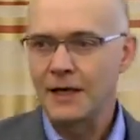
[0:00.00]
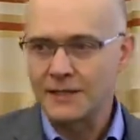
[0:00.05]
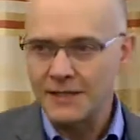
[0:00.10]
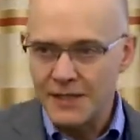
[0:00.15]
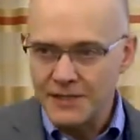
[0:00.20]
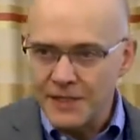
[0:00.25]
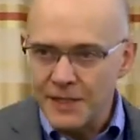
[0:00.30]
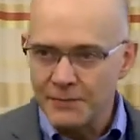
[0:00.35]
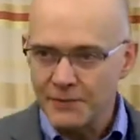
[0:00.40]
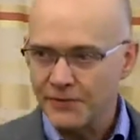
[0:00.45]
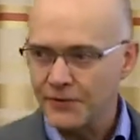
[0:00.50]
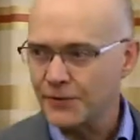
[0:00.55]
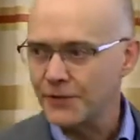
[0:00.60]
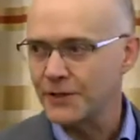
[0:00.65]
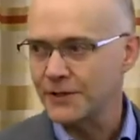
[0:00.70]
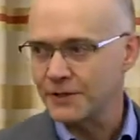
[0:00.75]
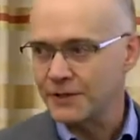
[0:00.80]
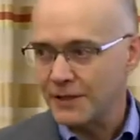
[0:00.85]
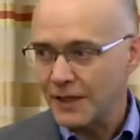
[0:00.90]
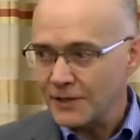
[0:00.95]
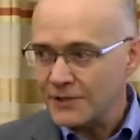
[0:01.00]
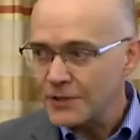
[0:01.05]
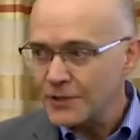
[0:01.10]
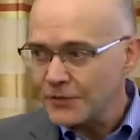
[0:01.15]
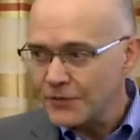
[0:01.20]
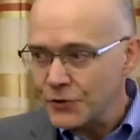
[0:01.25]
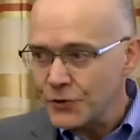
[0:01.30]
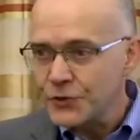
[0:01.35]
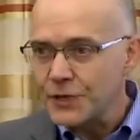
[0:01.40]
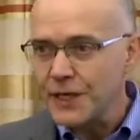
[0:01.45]
As I said before, there's
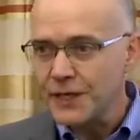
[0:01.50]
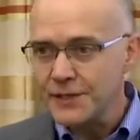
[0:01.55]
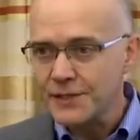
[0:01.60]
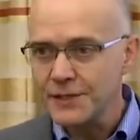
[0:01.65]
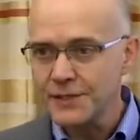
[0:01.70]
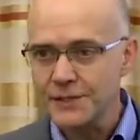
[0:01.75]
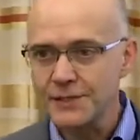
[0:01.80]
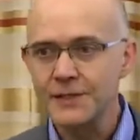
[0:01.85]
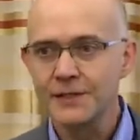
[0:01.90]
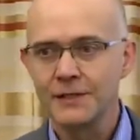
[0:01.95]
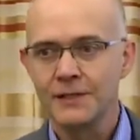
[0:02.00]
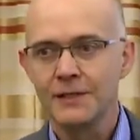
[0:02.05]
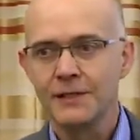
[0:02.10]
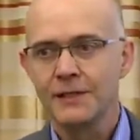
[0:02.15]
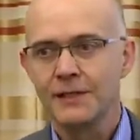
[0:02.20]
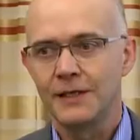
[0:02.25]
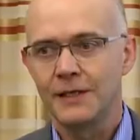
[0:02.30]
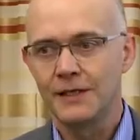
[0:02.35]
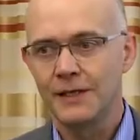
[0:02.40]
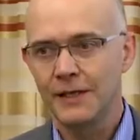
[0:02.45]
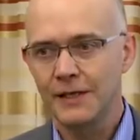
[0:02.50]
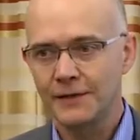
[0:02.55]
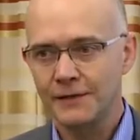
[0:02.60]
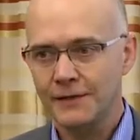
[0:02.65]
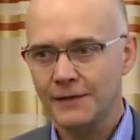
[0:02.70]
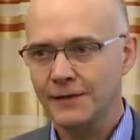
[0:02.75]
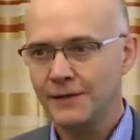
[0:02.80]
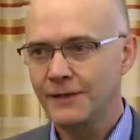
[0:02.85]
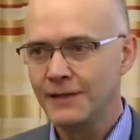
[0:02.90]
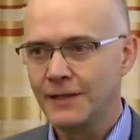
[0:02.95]
lots of use cases in
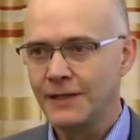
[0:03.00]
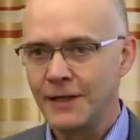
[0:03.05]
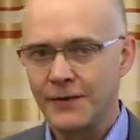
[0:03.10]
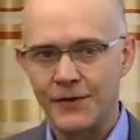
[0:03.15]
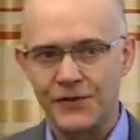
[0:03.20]
healthcare,